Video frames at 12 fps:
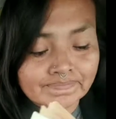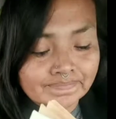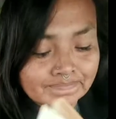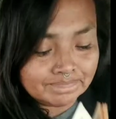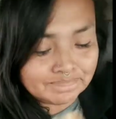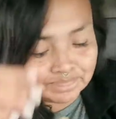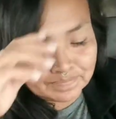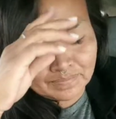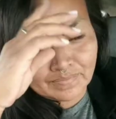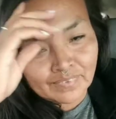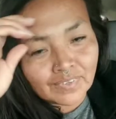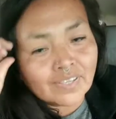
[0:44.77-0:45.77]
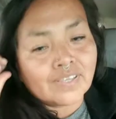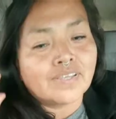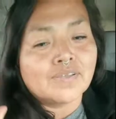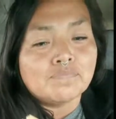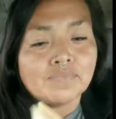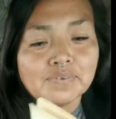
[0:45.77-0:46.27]
Maybe
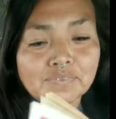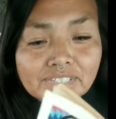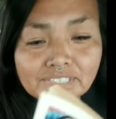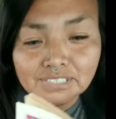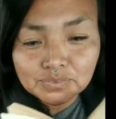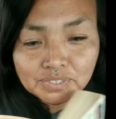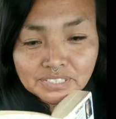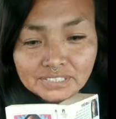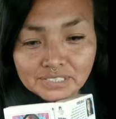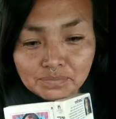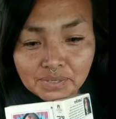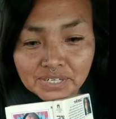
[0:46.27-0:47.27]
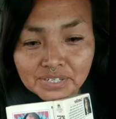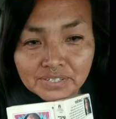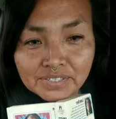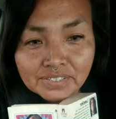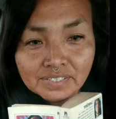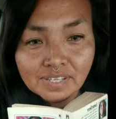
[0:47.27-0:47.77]
this way is
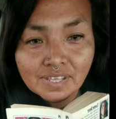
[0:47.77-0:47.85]
better.